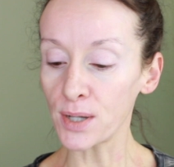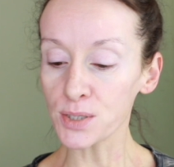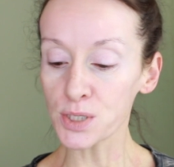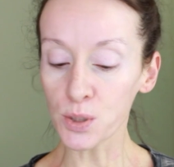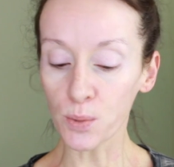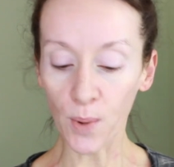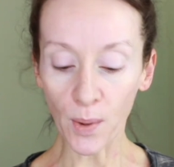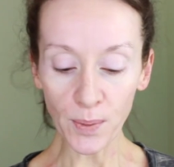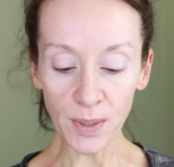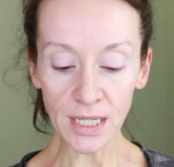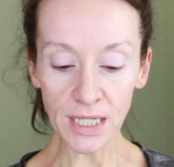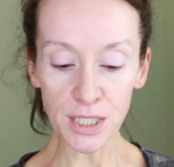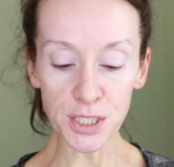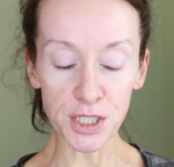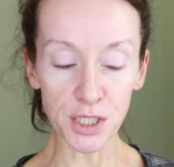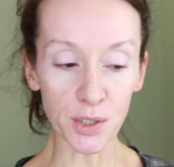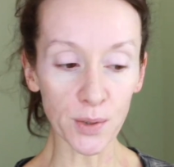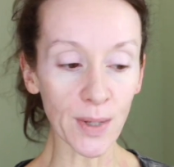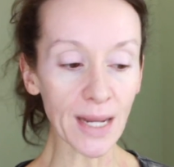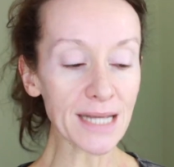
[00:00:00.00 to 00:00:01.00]
So what we're gonna
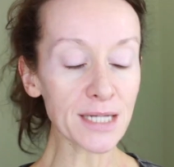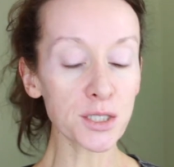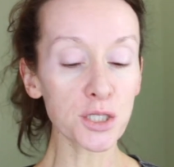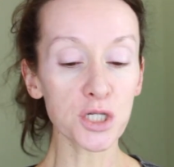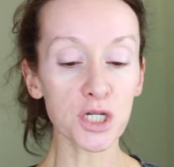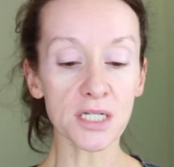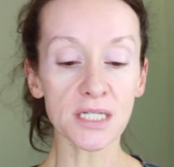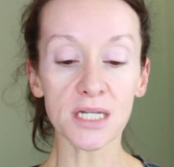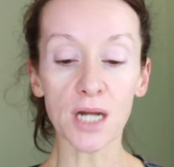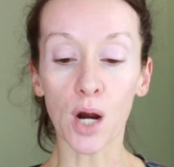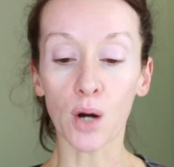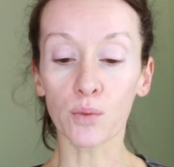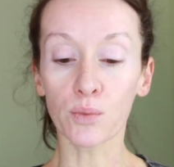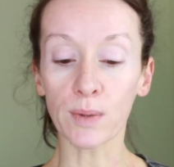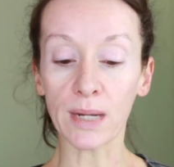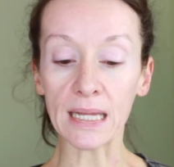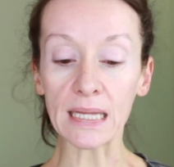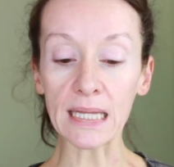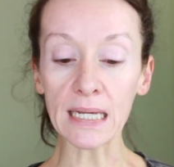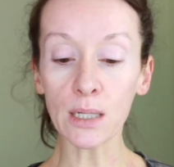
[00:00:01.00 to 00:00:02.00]
do is just a
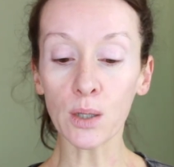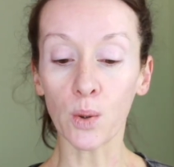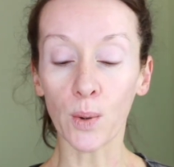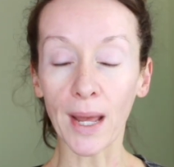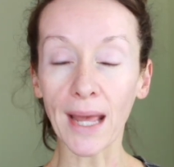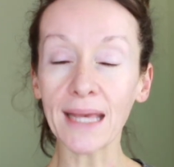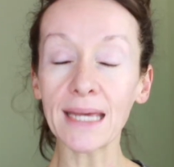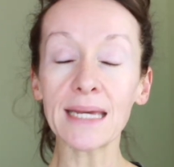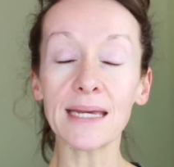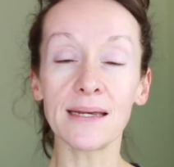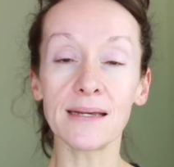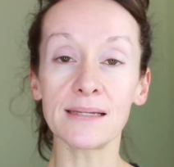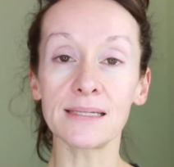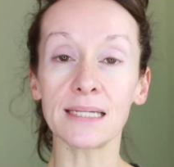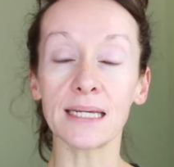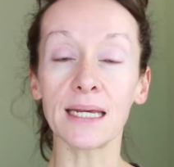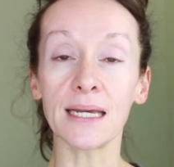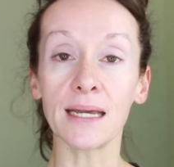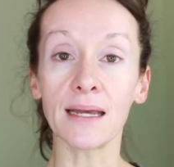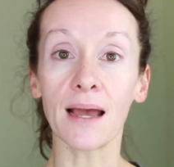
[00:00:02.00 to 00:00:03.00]
really quick,
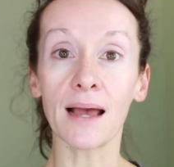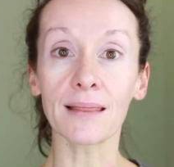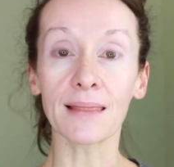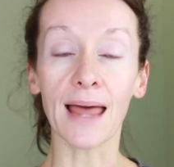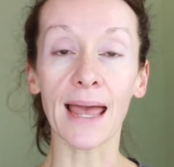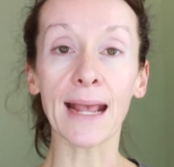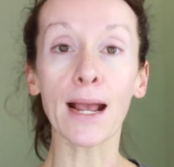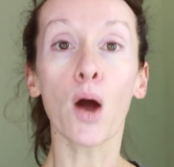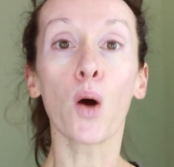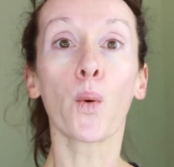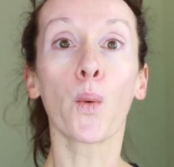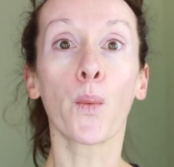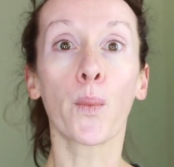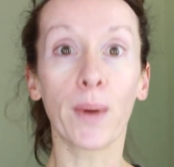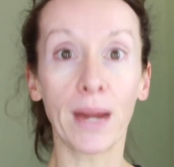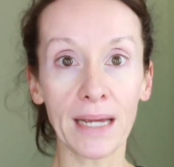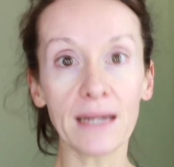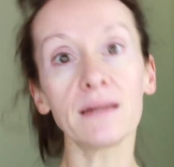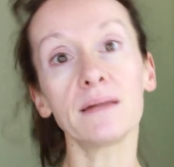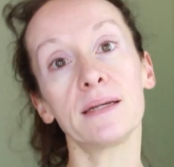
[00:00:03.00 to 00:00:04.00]
easy, like
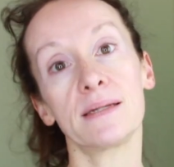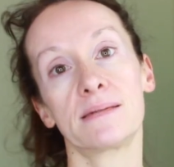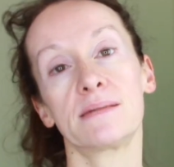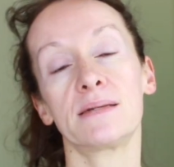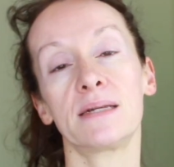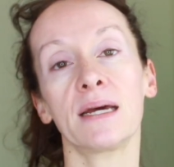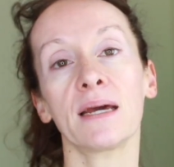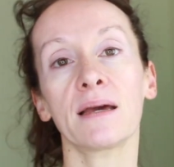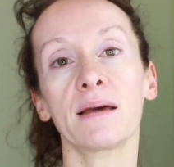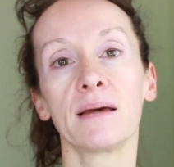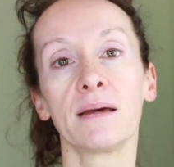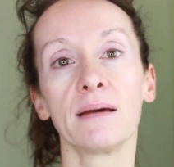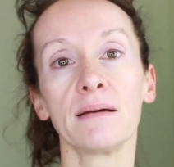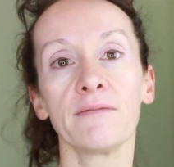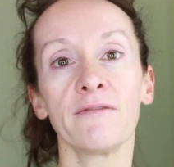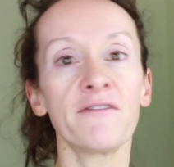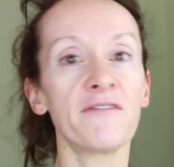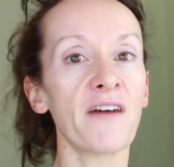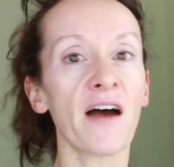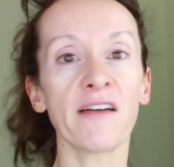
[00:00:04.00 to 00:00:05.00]
realistic
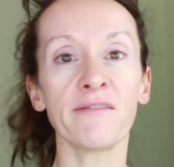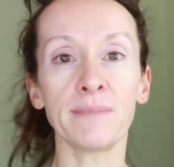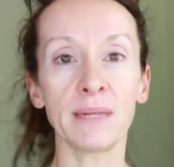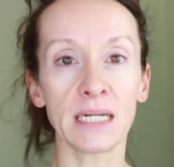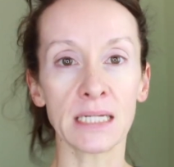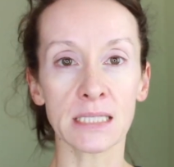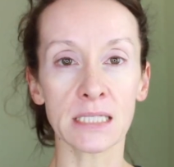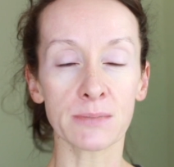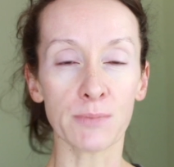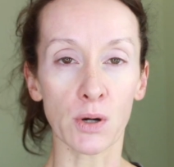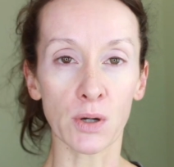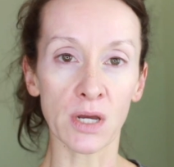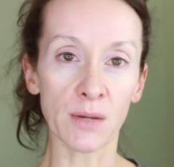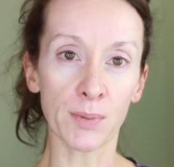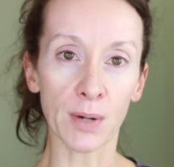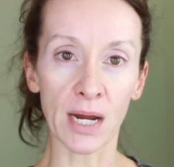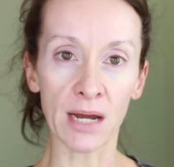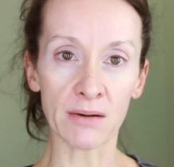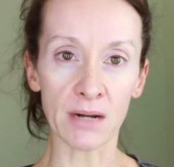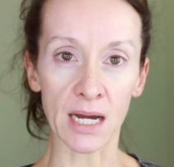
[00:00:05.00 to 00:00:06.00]
5-minute smoky
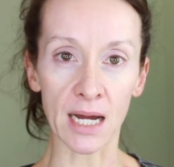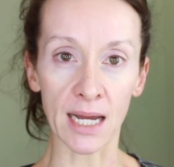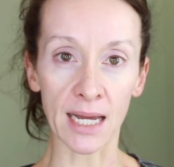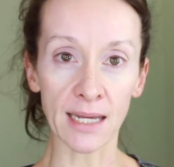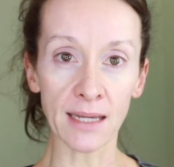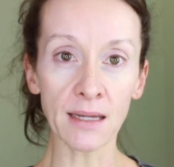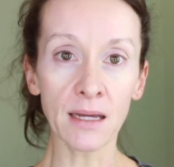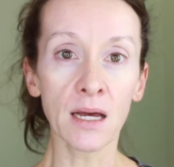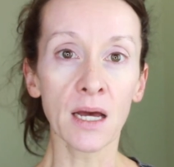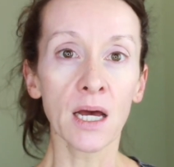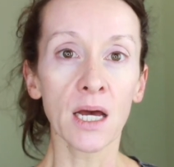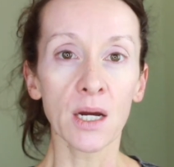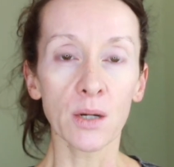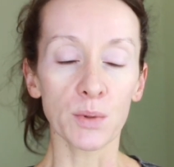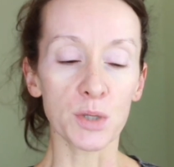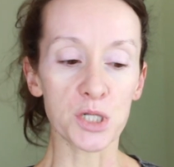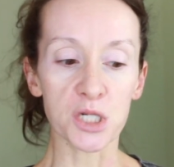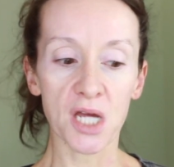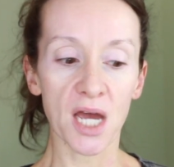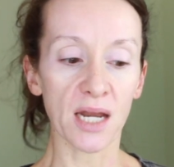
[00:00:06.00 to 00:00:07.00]
brown eye,
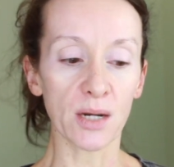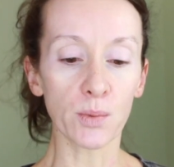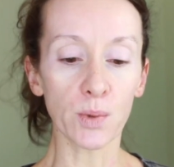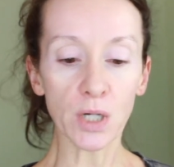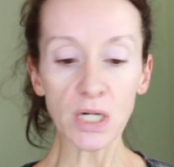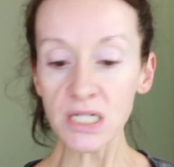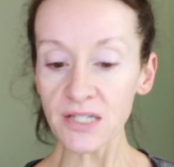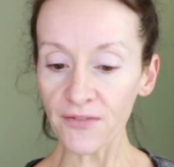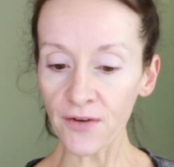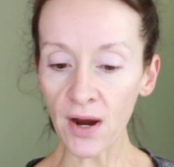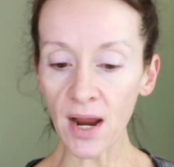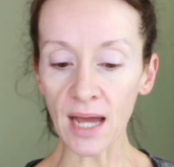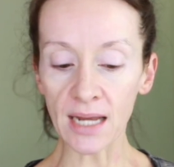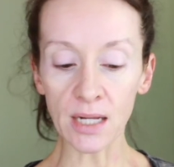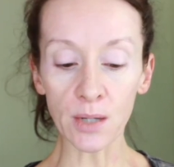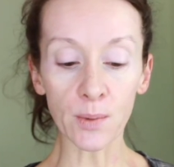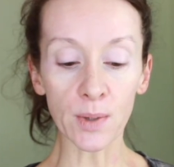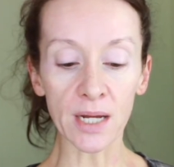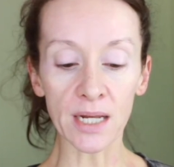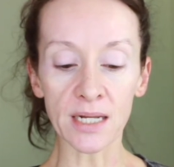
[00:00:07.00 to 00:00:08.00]
which kind of works for
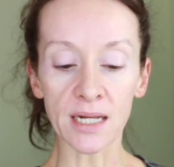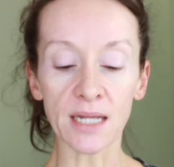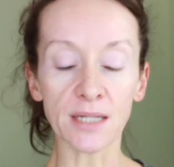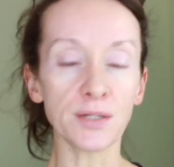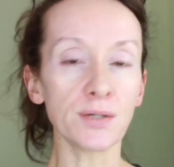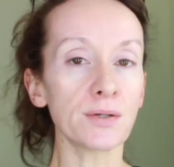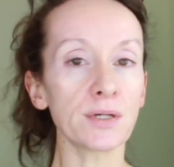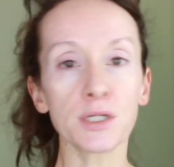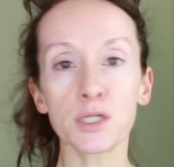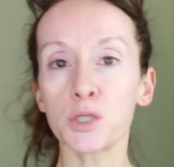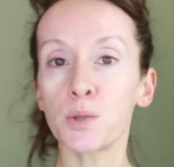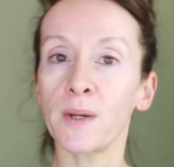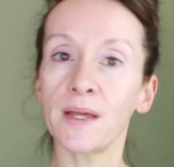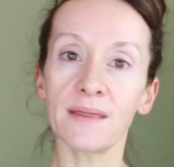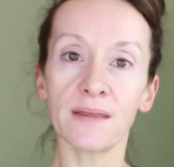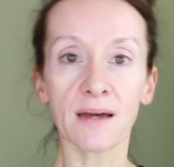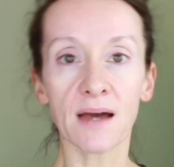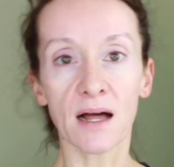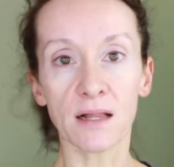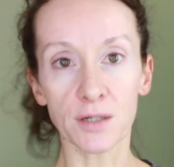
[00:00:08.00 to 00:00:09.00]
anyone and you can
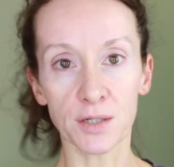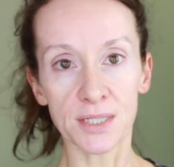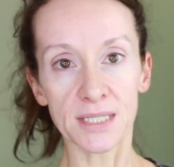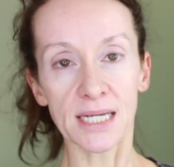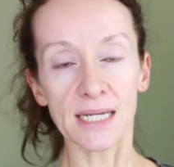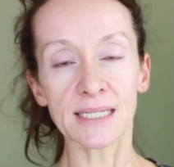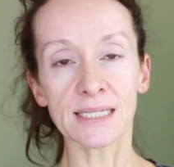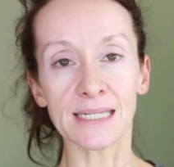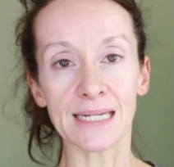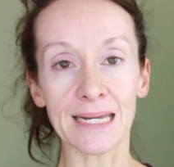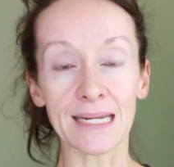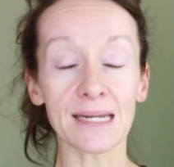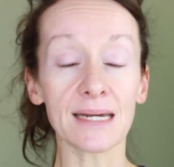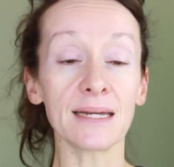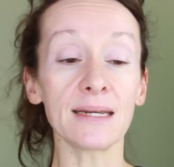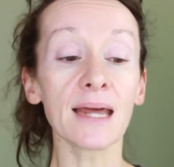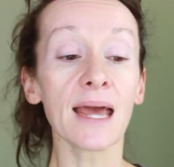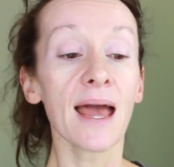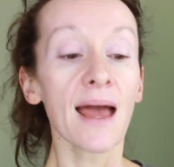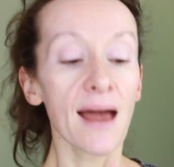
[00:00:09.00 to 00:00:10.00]
tweak the colors as
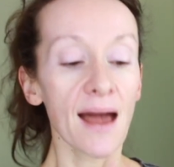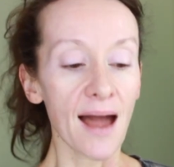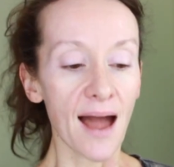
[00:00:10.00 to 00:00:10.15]
needed.